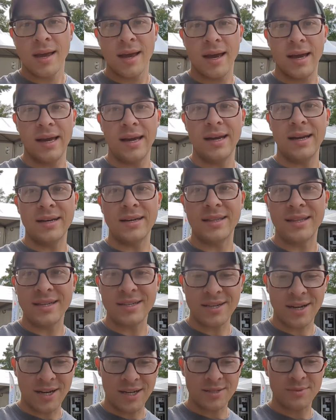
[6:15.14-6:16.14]
And
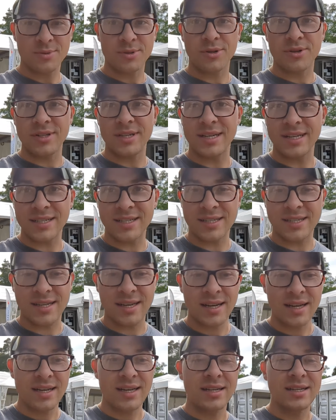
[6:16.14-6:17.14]
this hospital does
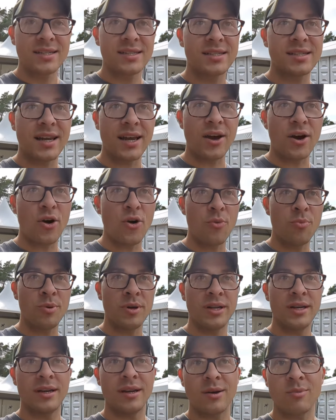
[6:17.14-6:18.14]
stay
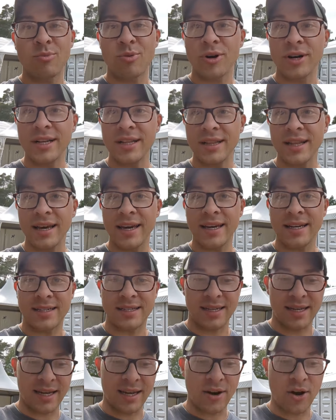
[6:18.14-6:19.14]
open pretty
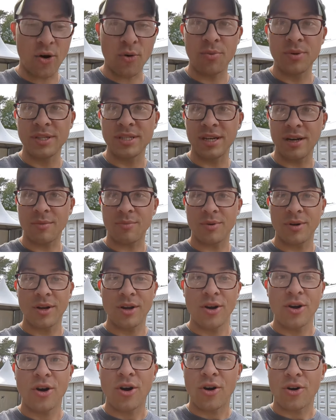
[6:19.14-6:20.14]
late and opens up
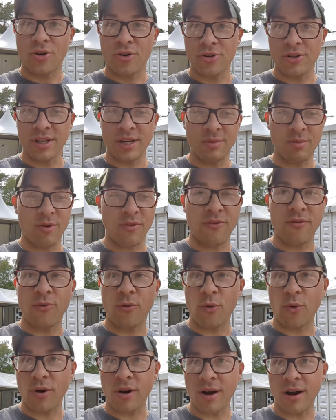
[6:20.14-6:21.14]
early
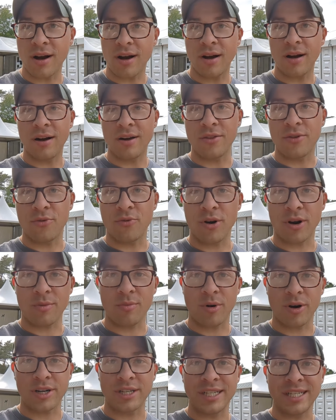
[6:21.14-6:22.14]
before uh, the ruck
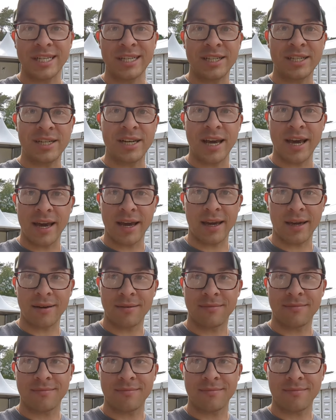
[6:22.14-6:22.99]
march each day.